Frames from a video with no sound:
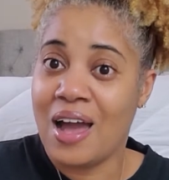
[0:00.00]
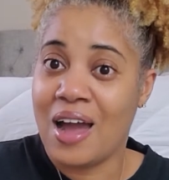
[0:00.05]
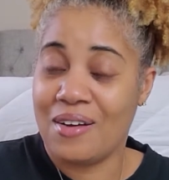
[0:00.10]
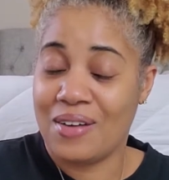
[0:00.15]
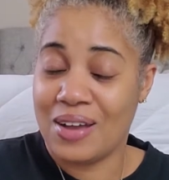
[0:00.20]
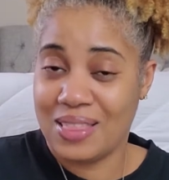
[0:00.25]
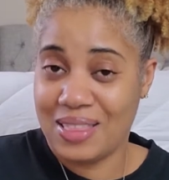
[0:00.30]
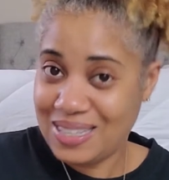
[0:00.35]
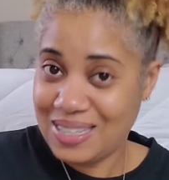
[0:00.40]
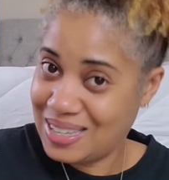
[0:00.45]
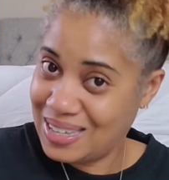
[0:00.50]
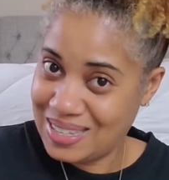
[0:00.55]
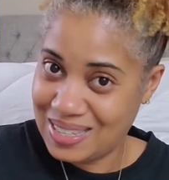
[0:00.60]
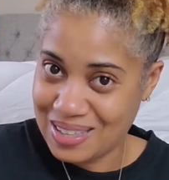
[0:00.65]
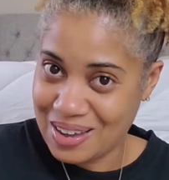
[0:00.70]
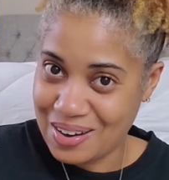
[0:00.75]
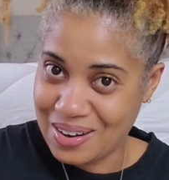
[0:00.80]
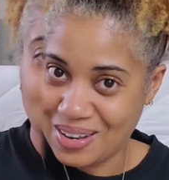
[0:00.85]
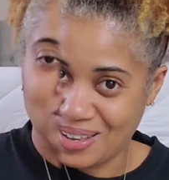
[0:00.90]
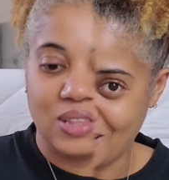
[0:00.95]
All right, let's get okay,
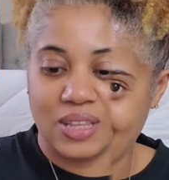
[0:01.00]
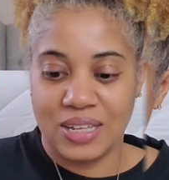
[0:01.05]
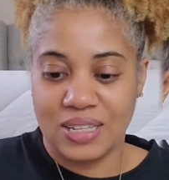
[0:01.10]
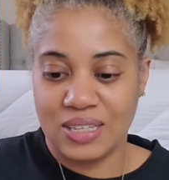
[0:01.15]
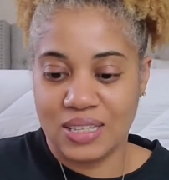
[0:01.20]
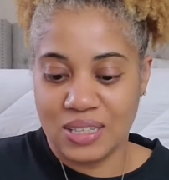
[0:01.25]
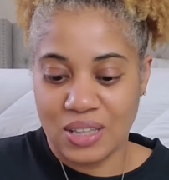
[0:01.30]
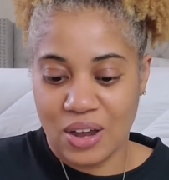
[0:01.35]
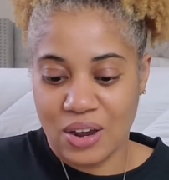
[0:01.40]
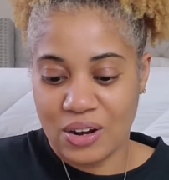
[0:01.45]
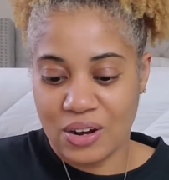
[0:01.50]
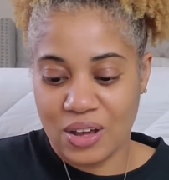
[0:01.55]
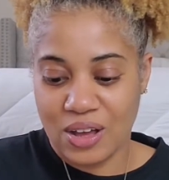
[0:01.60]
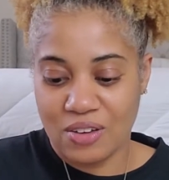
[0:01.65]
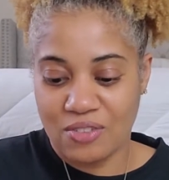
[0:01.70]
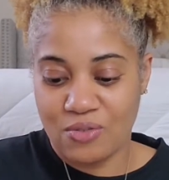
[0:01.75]
started. so let's start off